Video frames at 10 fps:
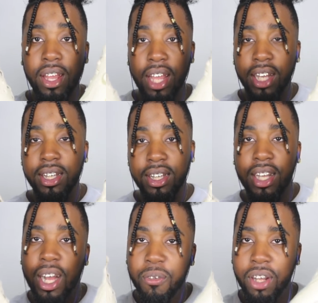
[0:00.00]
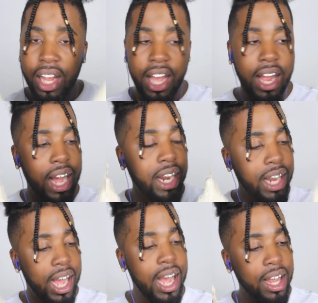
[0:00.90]
yes, I'm glad I
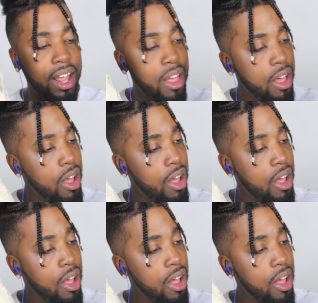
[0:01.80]
got